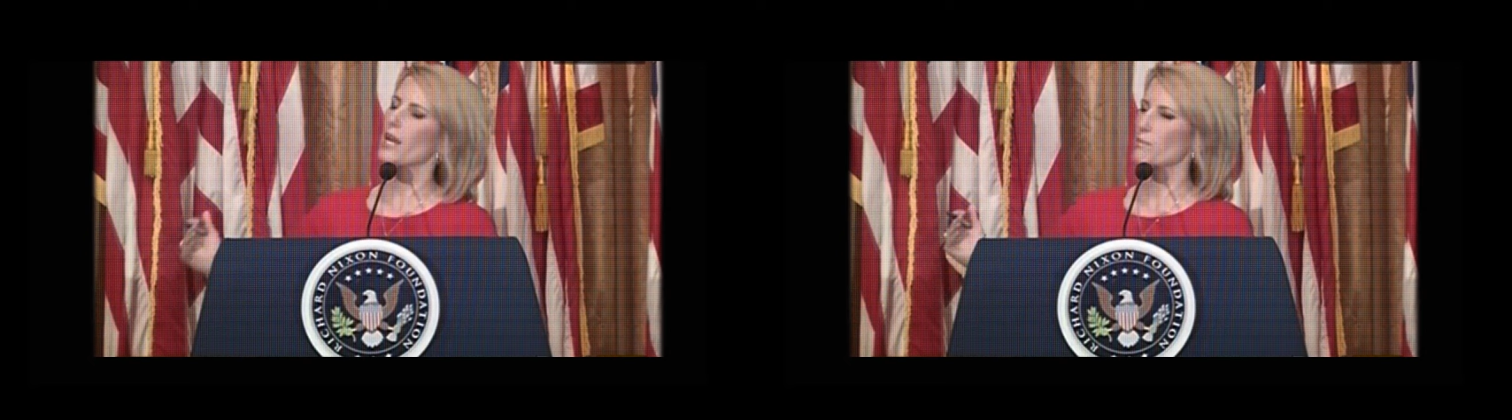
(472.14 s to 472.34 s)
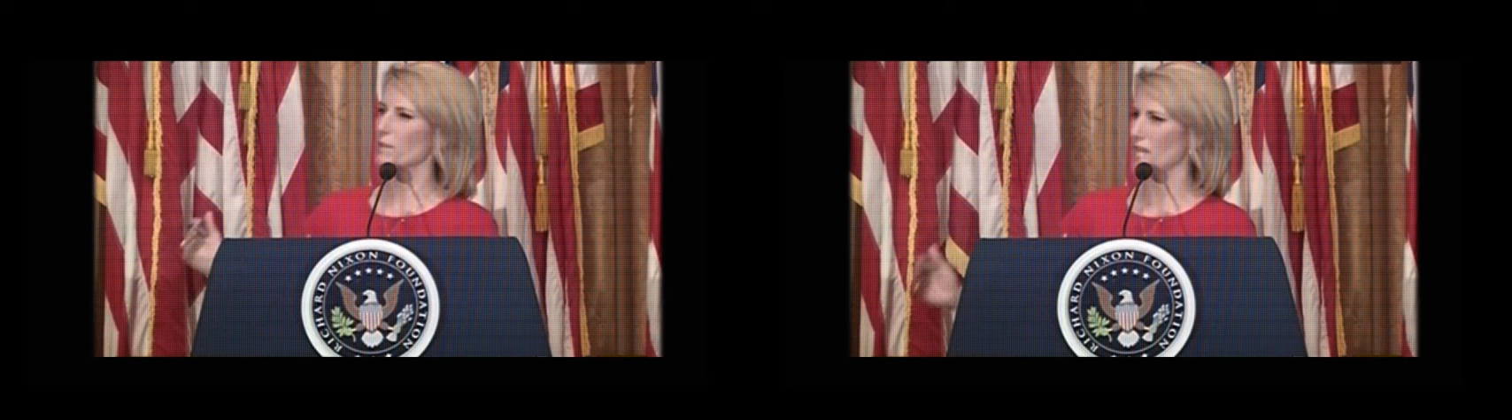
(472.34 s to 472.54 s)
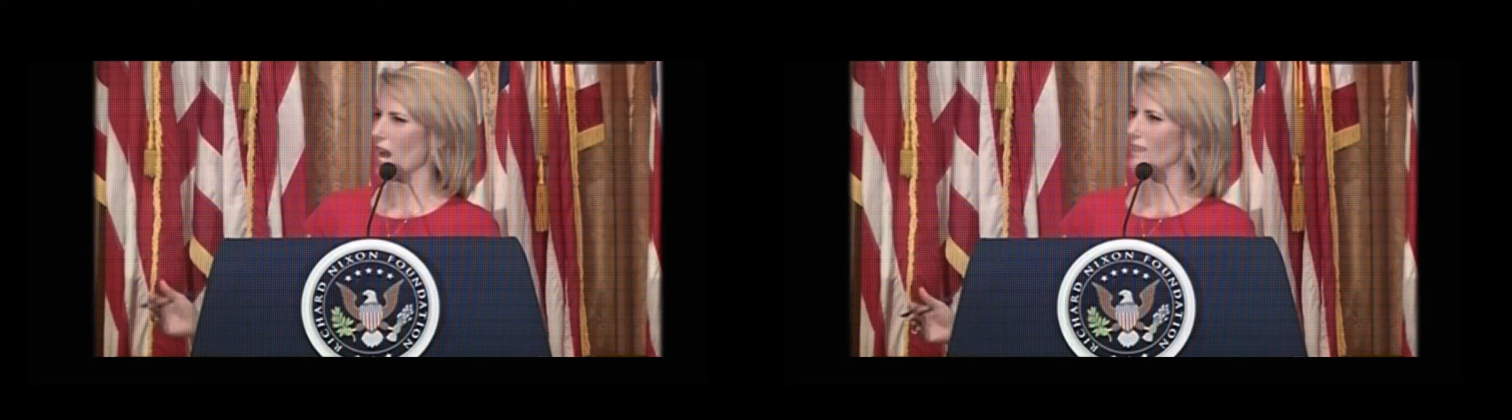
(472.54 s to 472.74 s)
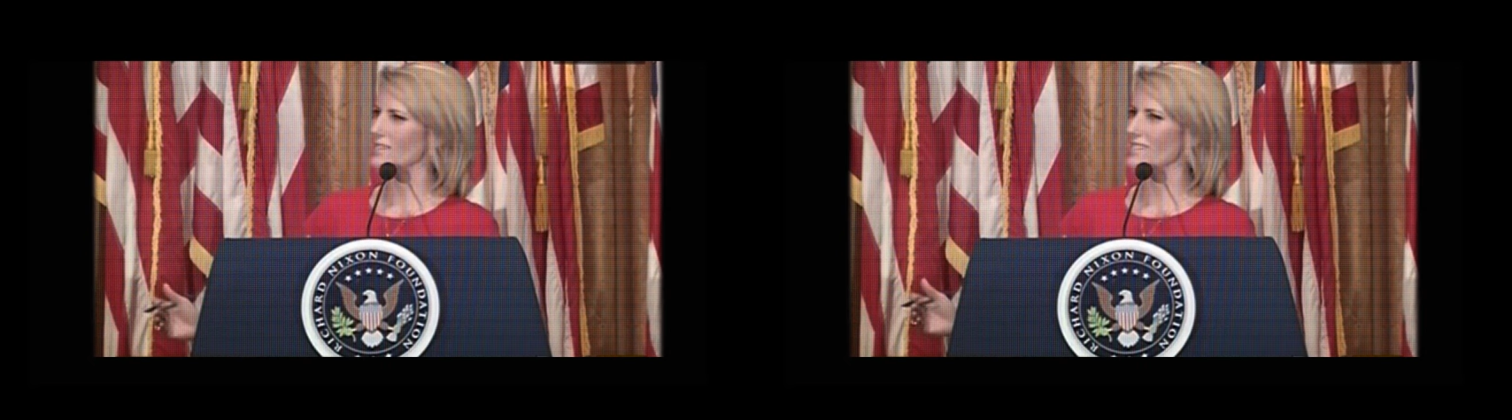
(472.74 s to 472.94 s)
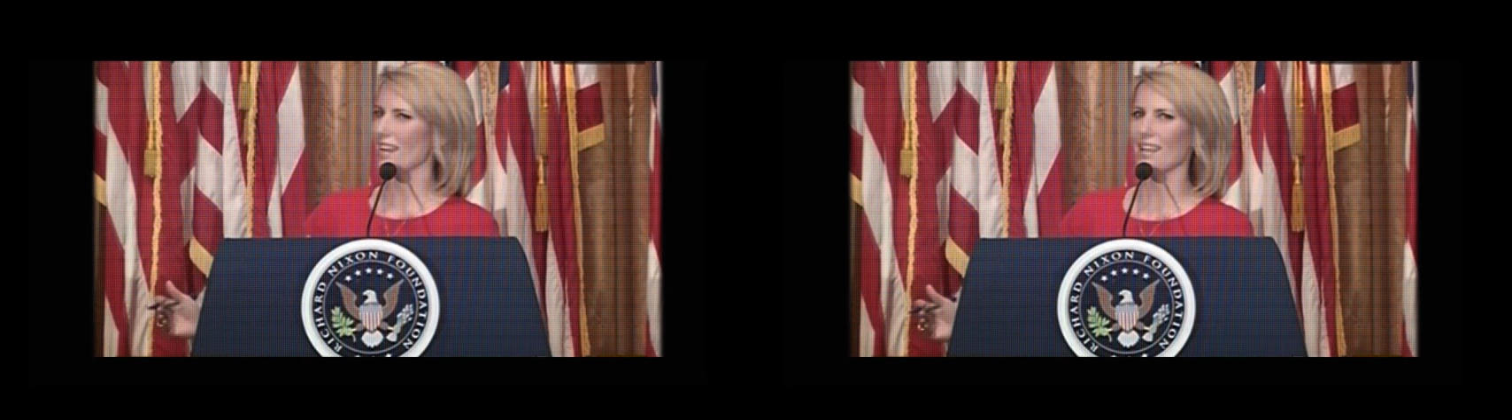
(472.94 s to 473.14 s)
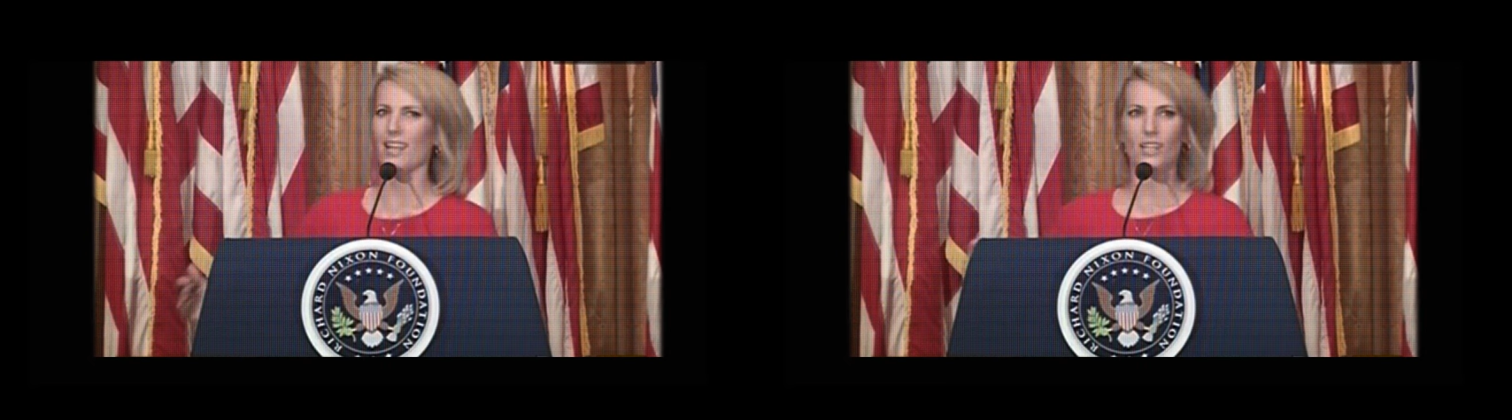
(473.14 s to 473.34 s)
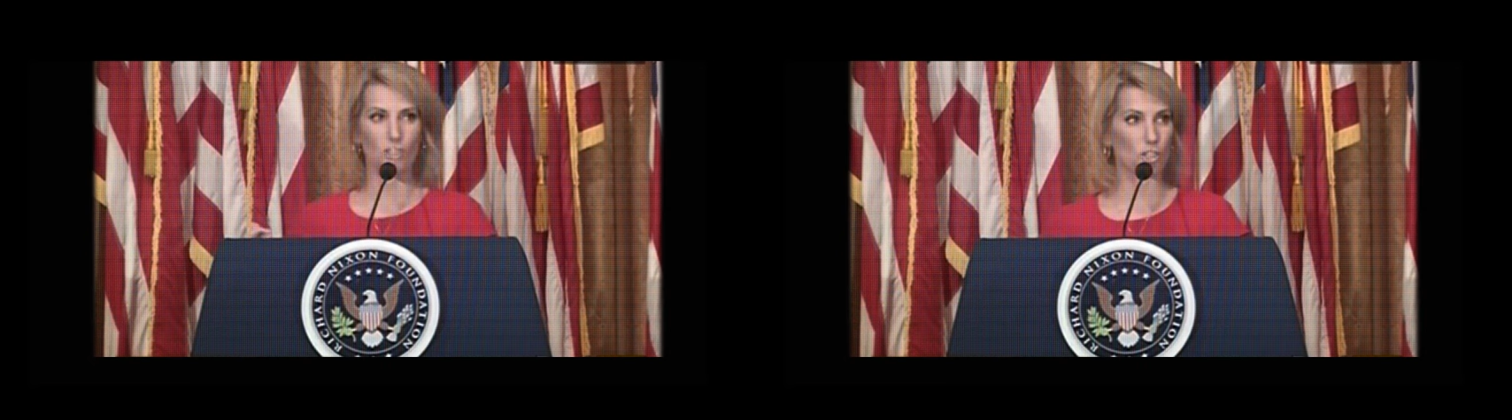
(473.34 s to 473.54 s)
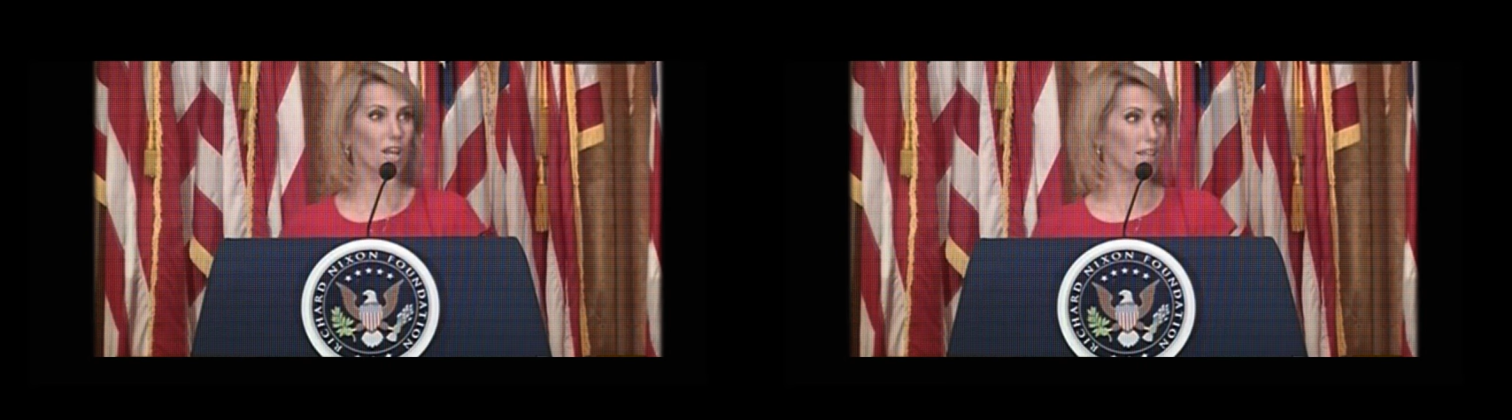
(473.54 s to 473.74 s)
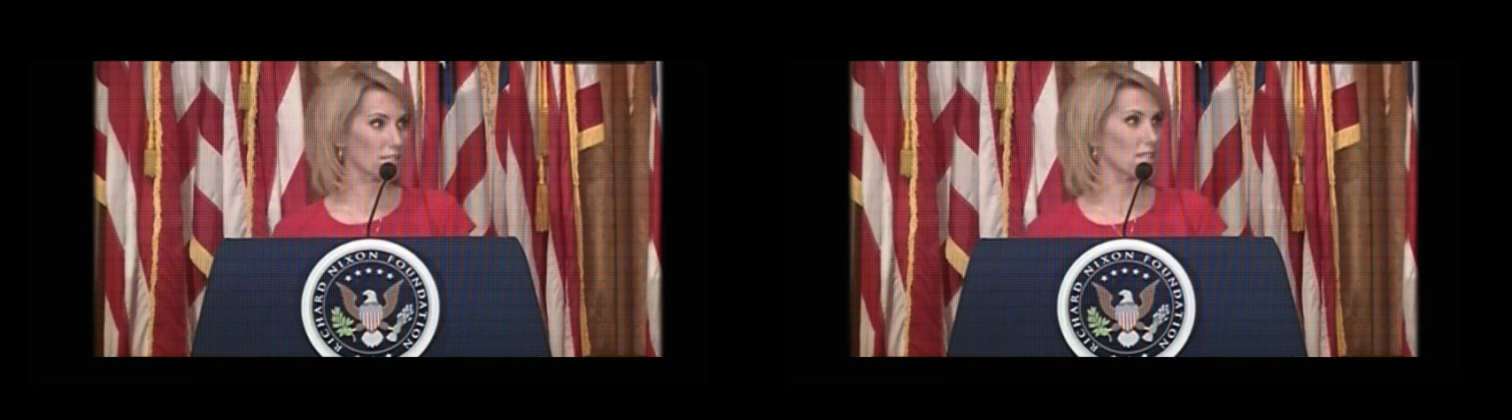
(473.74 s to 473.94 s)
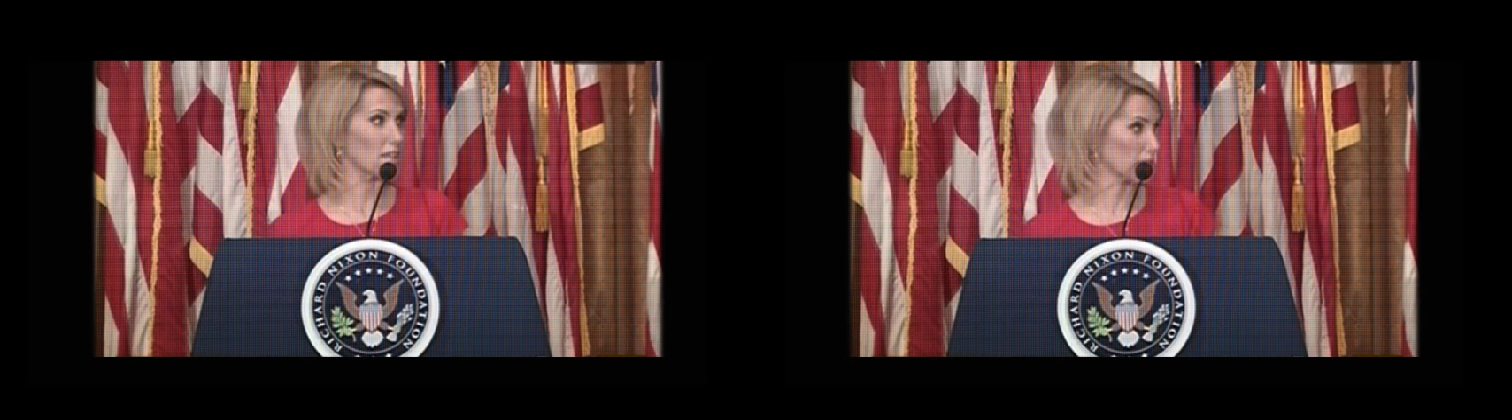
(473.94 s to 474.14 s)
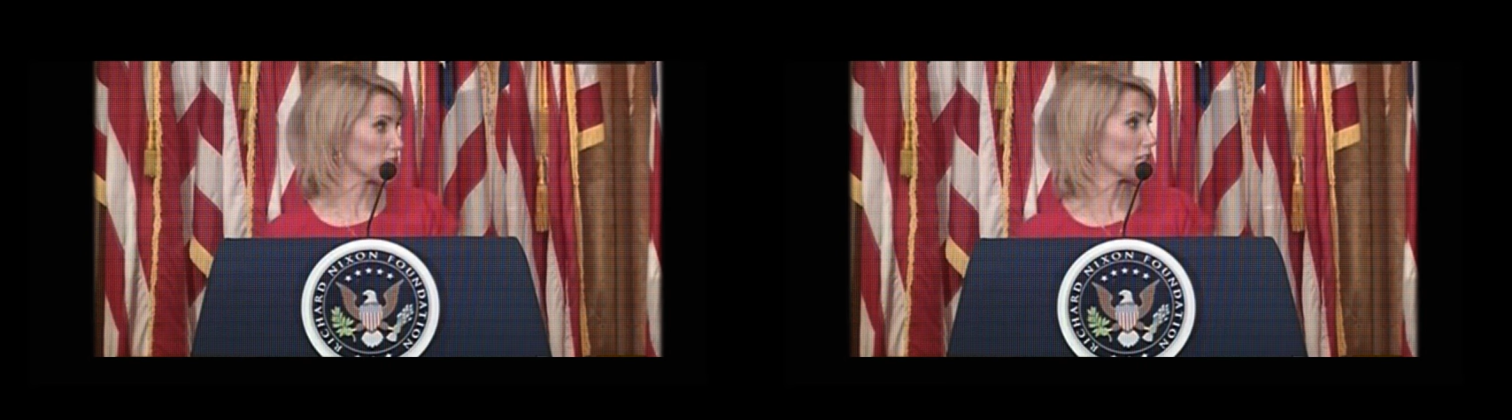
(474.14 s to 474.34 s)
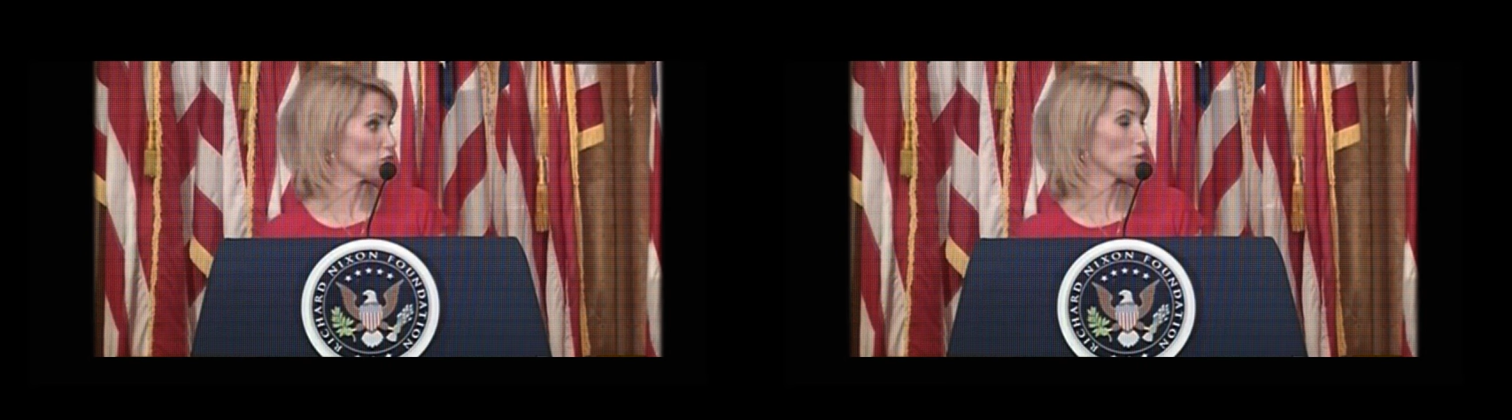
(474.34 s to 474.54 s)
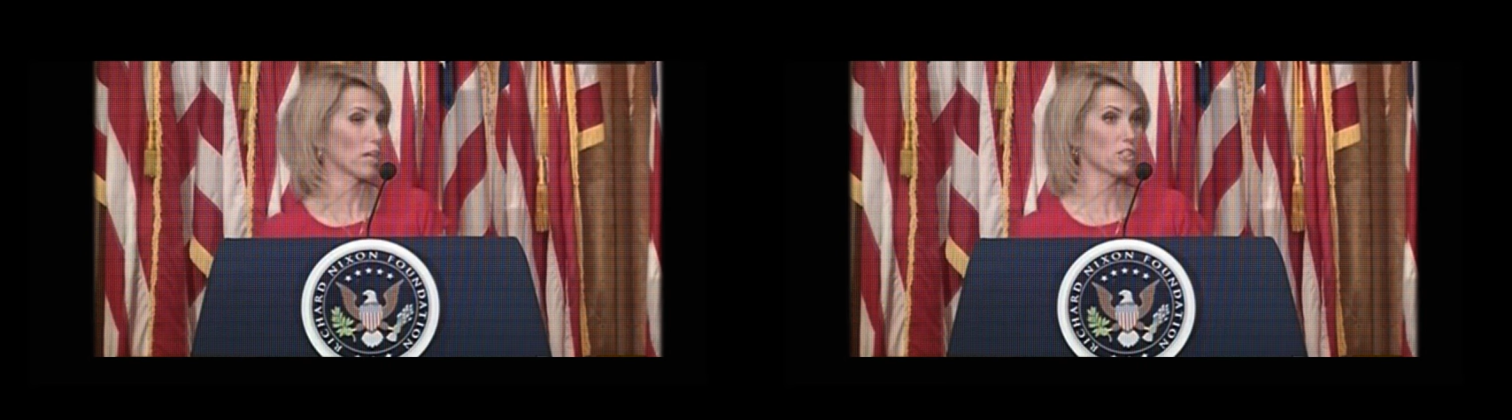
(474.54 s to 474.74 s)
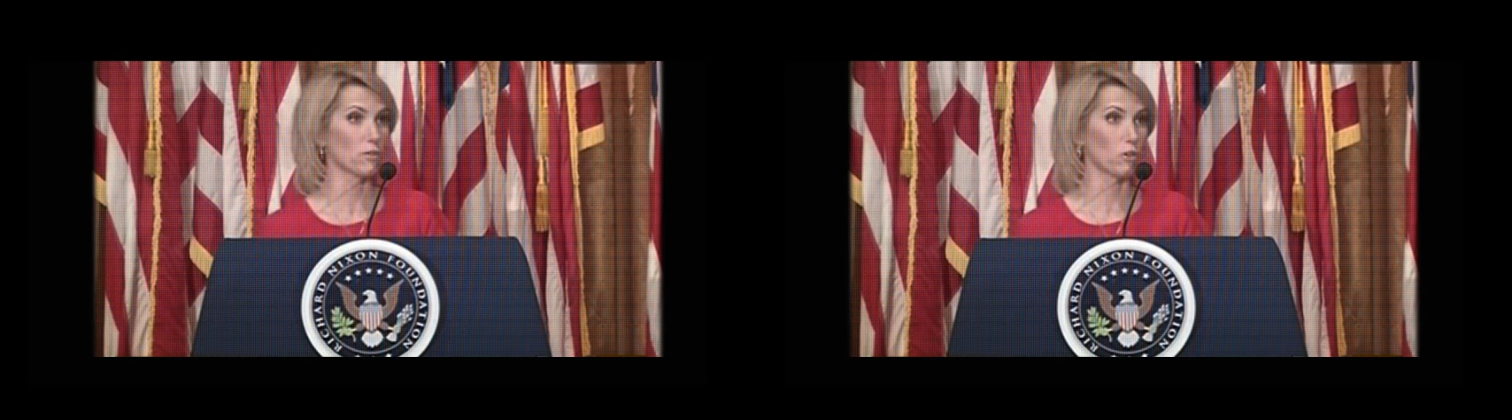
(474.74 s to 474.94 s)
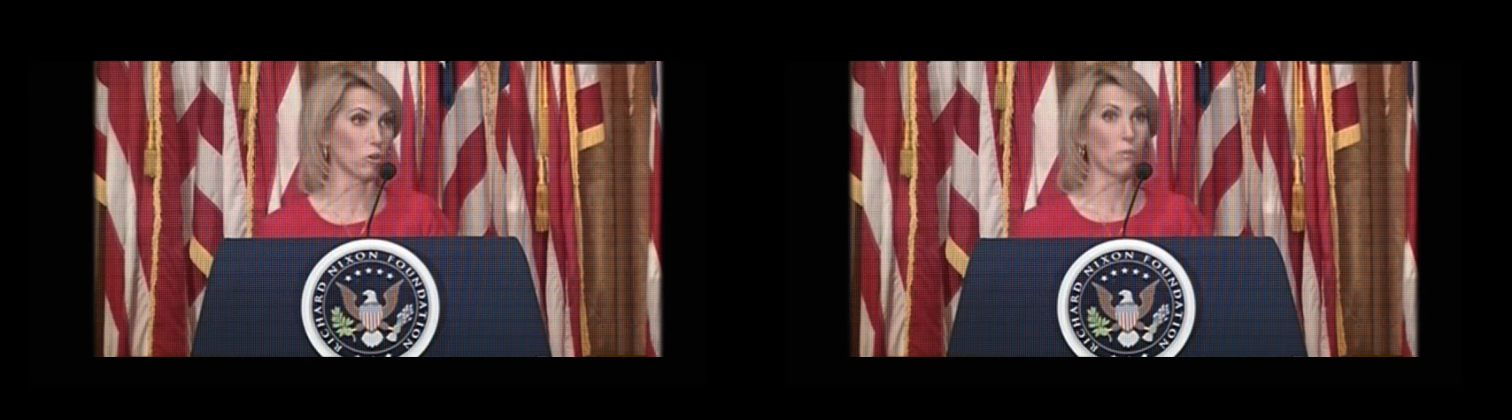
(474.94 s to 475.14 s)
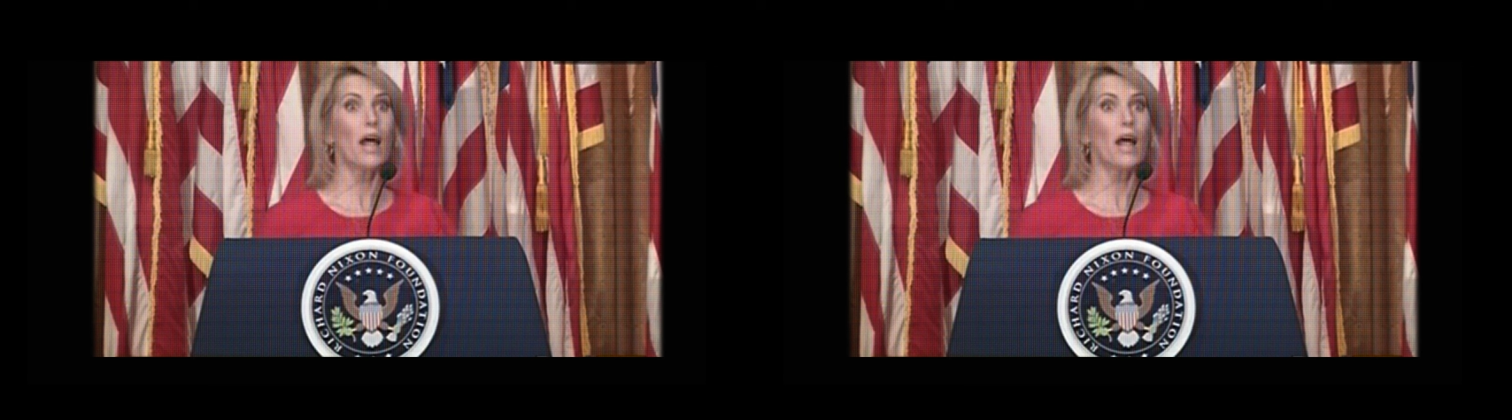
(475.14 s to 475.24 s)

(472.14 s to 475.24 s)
Beyoncé and Jay-Z in the Situation Room?